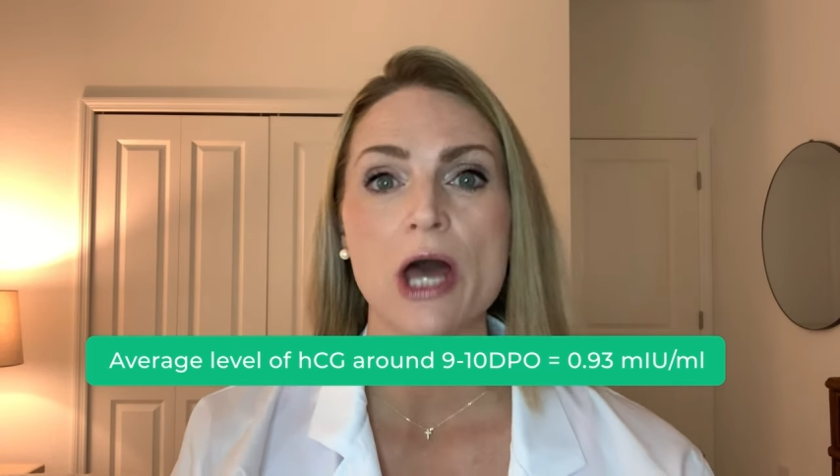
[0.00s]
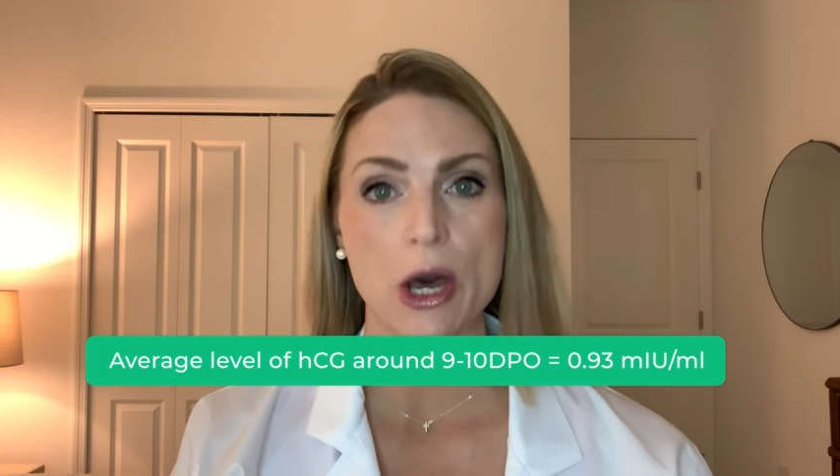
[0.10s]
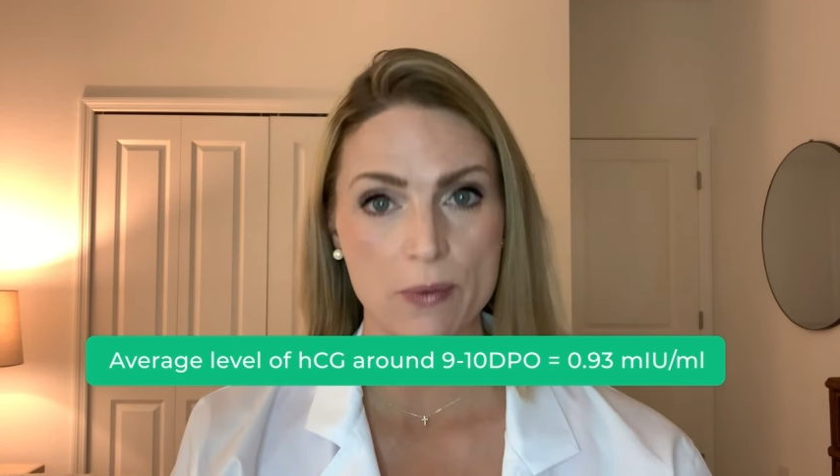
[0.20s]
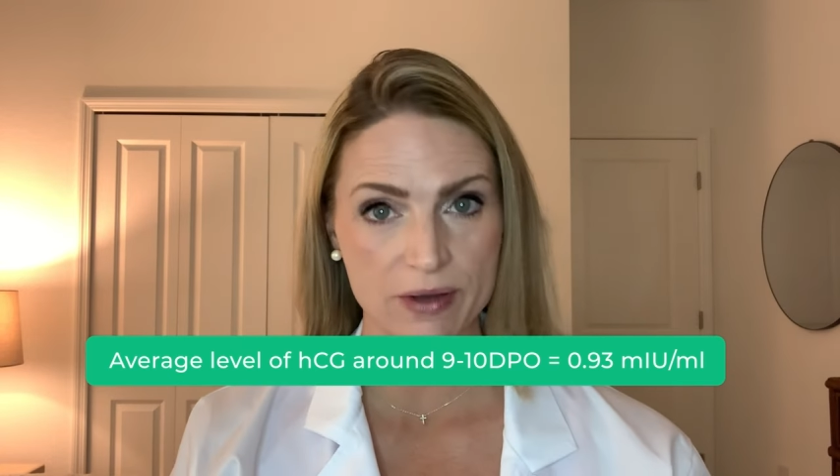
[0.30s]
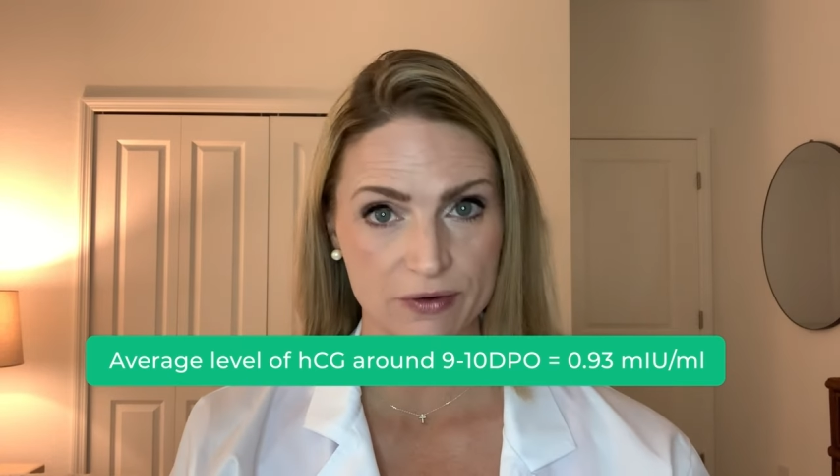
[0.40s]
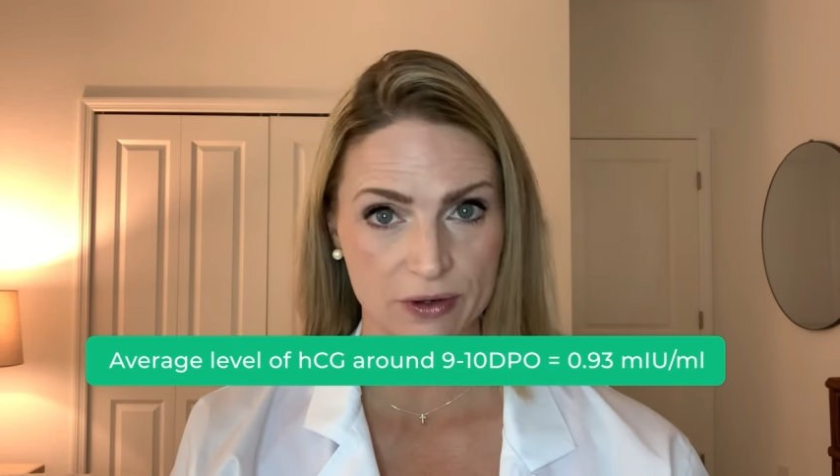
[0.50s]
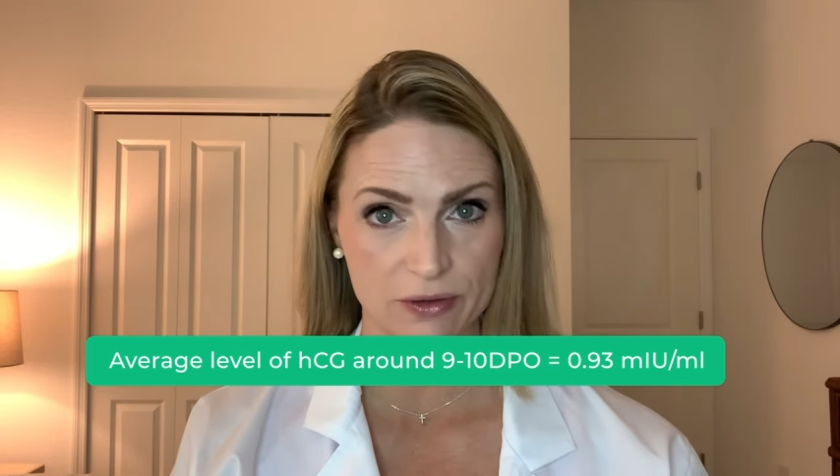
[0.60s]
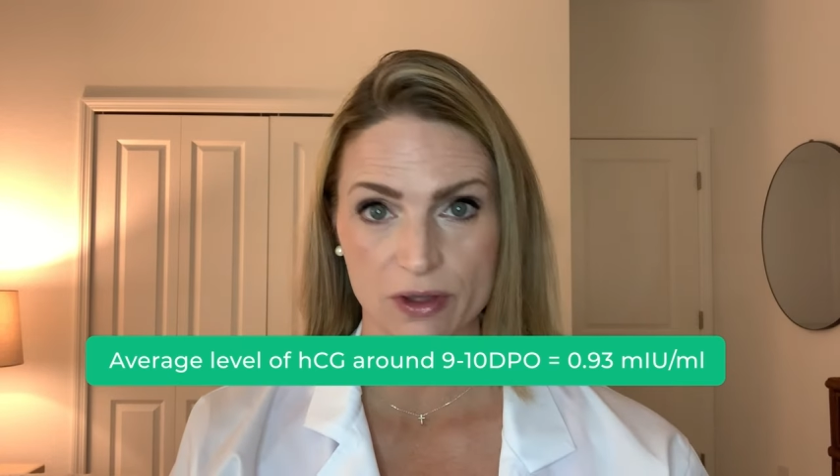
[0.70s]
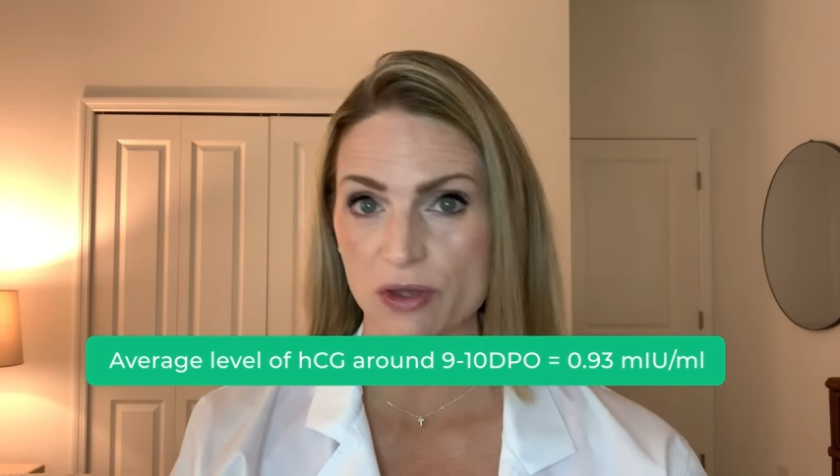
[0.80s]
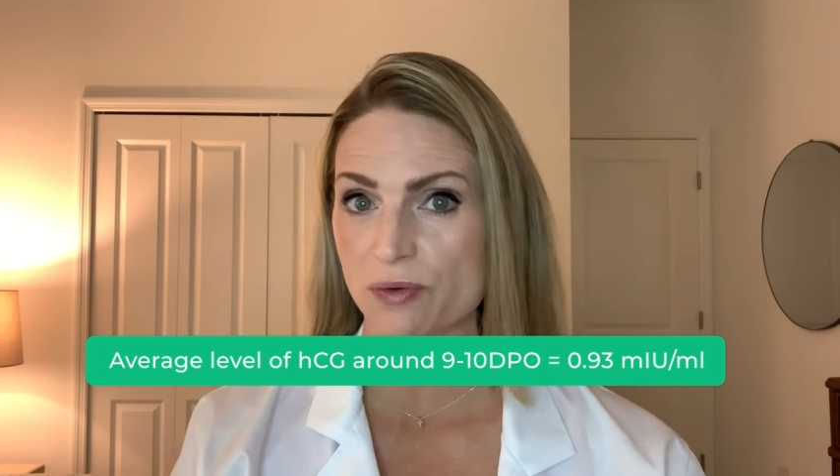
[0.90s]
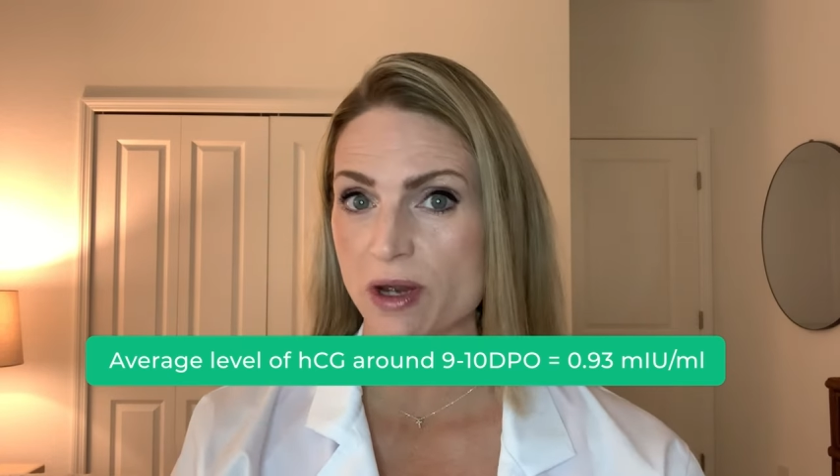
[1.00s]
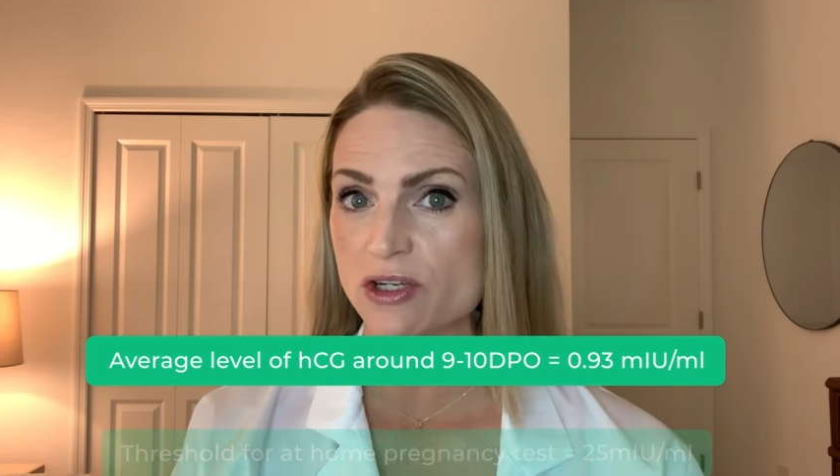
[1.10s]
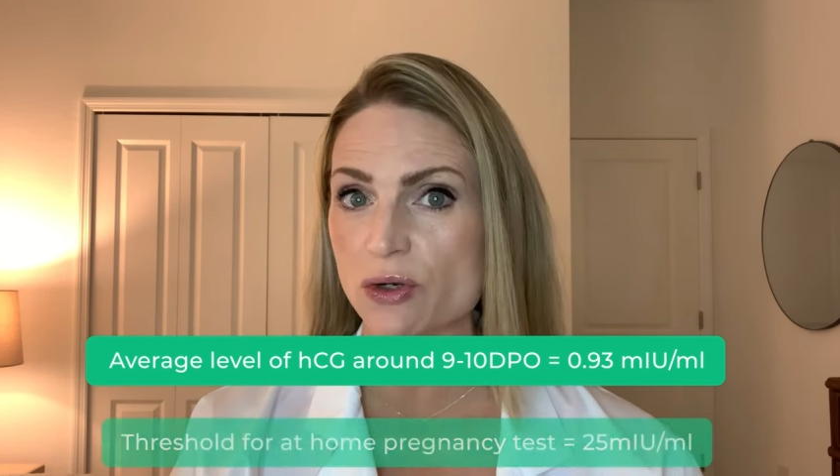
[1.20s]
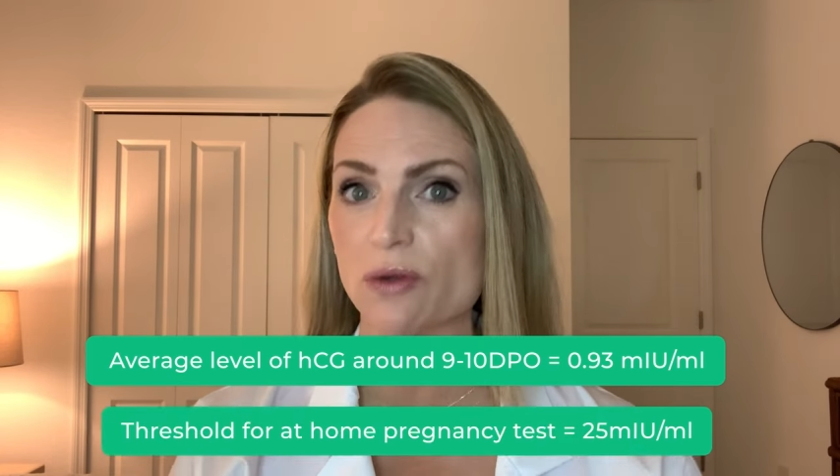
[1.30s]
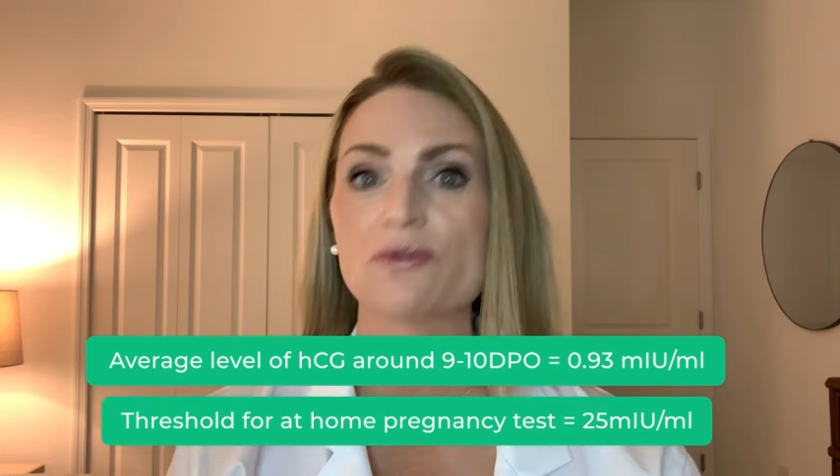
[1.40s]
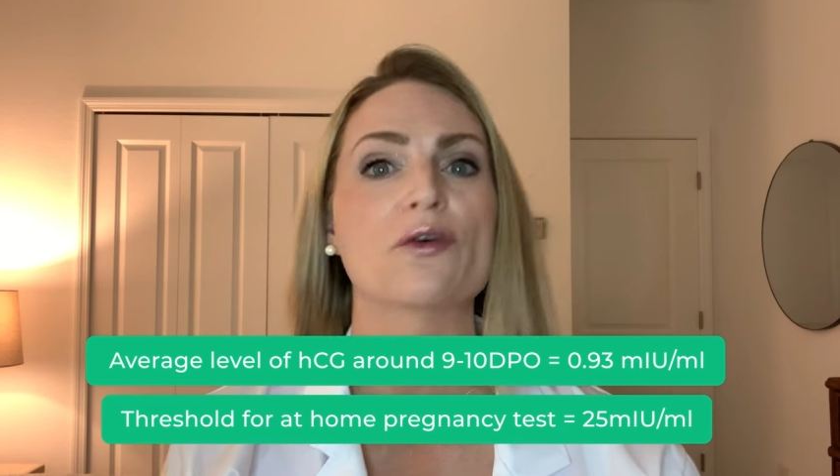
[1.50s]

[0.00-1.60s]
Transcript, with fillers: However, the threshold